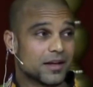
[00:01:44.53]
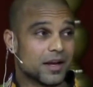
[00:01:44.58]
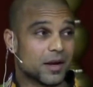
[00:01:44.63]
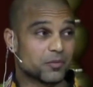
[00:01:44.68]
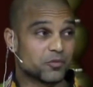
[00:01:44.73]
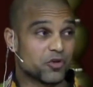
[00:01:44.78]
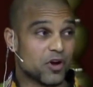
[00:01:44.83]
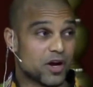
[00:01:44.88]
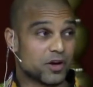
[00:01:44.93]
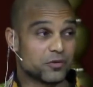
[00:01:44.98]
And
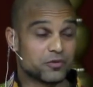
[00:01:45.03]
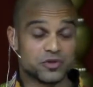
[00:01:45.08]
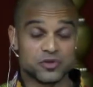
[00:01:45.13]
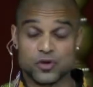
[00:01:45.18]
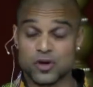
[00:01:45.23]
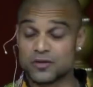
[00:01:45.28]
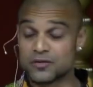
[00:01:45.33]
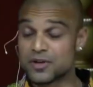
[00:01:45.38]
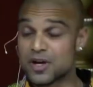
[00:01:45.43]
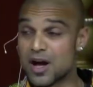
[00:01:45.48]
I'm trying to
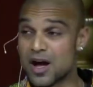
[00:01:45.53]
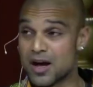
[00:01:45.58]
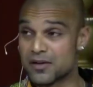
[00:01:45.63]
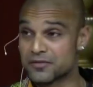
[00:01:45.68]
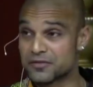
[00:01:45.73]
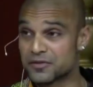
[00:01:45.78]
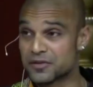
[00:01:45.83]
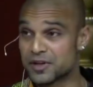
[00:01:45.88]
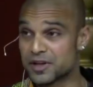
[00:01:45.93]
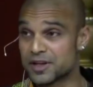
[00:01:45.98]
resolve
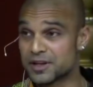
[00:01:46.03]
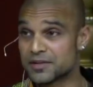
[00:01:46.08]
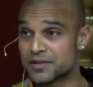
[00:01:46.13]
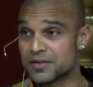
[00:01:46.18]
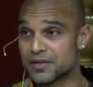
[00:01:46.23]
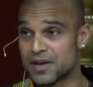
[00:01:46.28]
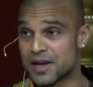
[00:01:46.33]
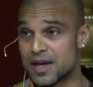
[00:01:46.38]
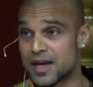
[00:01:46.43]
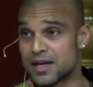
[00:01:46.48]

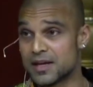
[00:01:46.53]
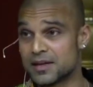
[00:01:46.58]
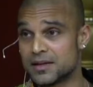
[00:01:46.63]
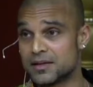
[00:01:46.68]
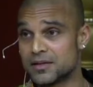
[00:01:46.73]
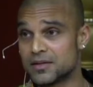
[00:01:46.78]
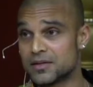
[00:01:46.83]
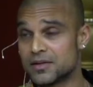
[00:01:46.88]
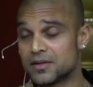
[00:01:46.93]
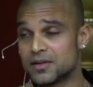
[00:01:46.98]
conflict,
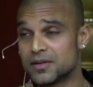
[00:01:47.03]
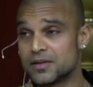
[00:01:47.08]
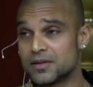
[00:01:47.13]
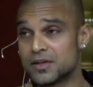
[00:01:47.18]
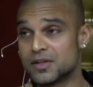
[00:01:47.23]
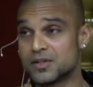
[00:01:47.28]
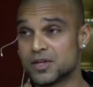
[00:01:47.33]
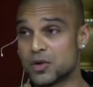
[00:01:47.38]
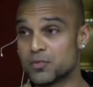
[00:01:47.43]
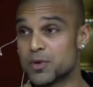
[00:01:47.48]
and
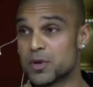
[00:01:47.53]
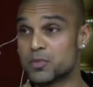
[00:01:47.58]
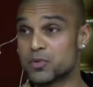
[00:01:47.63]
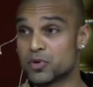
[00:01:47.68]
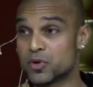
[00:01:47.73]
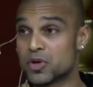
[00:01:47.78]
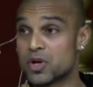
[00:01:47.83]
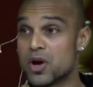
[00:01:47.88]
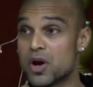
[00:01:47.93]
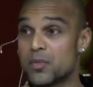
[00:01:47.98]
these young people
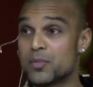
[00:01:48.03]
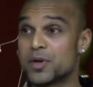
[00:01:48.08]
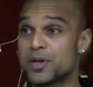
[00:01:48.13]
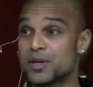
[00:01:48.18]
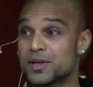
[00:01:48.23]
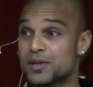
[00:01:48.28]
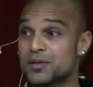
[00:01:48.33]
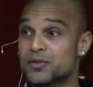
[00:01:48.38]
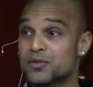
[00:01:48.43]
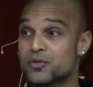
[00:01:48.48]
are
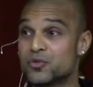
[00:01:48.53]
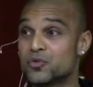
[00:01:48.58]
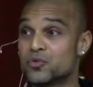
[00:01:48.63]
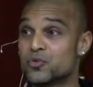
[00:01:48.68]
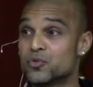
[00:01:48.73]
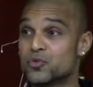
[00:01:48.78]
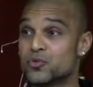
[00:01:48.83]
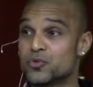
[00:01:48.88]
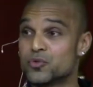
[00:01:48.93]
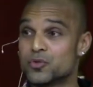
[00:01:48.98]
coming
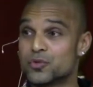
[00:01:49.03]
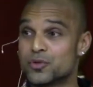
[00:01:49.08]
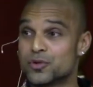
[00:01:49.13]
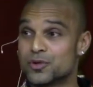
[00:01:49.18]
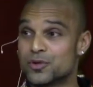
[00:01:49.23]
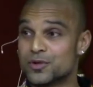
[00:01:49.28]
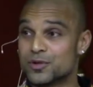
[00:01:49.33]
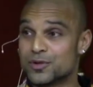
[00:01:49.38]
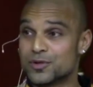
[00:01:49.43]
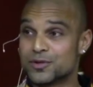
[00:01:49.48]
into
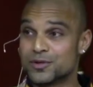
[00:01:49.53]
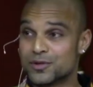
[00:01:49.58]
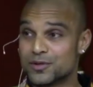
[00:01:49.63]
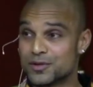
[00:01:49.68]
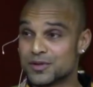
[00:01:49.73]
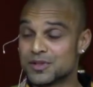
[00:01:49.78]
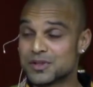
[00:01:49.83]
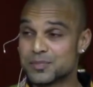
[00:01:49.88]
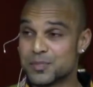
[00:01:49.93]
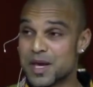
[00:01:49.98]

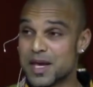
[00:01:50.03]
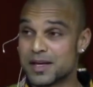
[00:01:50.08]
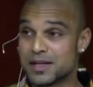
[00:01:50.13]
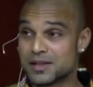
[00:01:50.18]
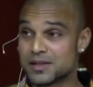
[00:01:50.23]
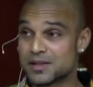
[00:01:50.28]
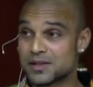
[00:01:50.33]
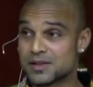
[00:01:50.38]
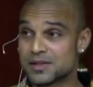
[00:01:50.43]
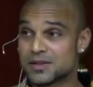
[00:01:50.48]
the
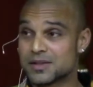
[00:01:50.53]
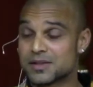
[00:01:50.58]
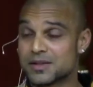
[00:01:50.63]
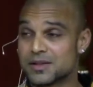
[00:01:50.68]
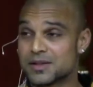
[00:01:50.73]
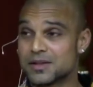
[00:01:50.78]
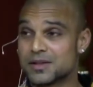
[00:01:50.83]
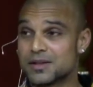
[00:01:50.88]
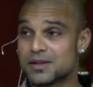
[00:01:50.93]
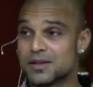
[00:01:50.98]
space
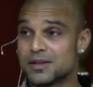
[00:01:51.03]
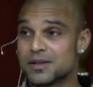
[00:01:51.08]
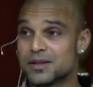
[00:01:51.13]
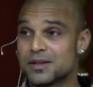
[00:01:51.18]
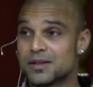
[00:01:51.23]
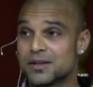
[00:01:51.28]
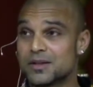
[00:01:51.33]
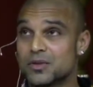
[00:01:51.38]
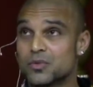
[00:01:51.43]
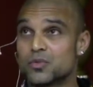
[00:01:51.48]

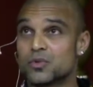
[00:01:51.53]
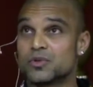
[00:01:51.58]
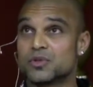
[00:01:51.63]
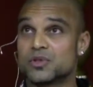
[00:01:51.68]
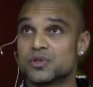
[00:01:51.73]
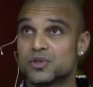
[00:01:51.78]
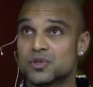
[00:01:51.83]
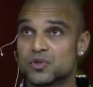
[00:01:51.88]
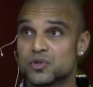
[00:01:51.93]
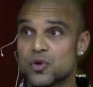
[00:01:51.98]
with
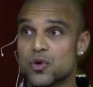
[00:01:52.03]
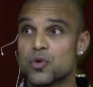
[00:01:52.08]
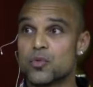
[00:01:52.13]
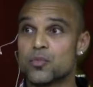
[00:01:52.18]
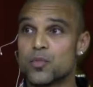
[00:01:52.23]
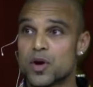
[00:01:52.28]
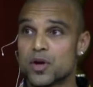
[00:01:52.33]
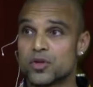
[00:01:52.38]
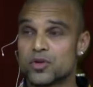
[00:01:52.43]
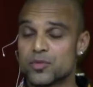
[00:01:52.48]
so
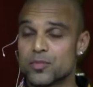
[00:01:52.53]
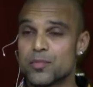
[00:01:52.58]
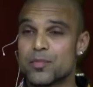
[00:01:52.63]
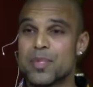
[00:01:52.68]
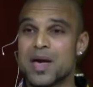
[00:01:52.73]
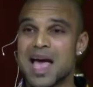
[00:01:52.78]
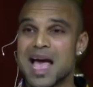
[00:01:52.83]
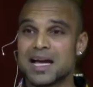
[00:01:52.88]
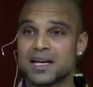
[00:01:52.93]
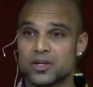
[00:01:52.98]
much
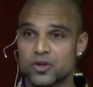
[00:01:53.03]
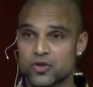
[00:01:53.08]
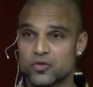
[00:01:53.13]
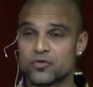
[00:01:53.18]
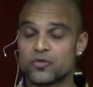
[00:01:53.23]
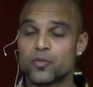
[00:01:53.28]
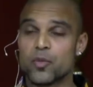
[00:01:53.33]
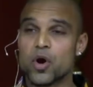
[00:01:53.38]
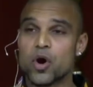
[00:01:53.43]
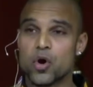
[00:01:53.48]
baggage
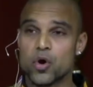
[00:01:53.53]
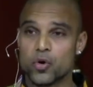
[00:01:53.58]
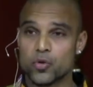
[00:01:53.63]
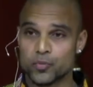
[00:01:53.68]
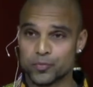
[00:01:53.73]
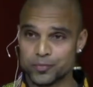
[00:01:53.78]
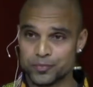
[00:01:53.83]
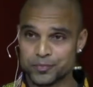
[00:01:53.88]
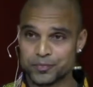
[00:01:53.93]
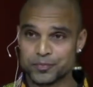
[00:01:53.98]
from
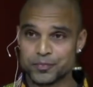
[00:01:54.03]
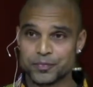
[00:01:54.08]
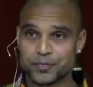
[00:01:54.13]
home.